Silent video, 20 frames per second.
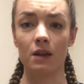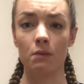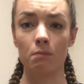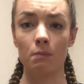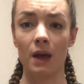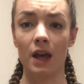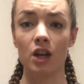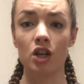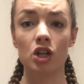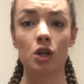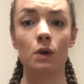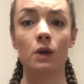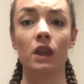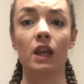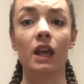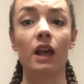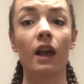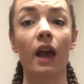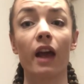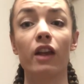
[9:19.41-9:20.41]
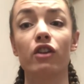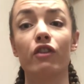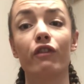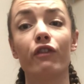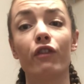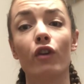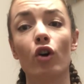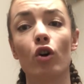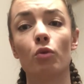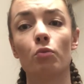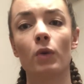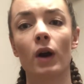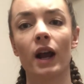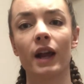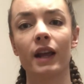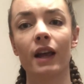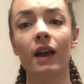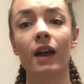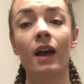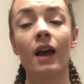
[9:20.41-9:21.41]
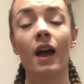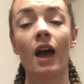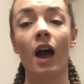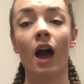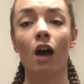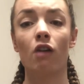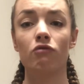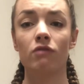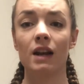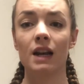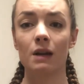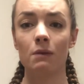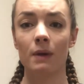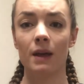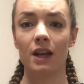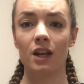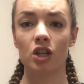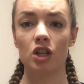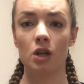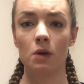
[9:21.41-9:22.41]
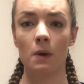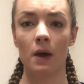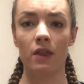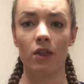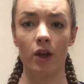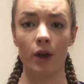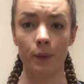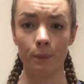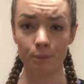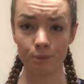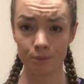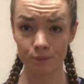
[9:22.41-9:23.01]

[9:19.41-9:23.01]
make sure that you're getting your form right and really make sure that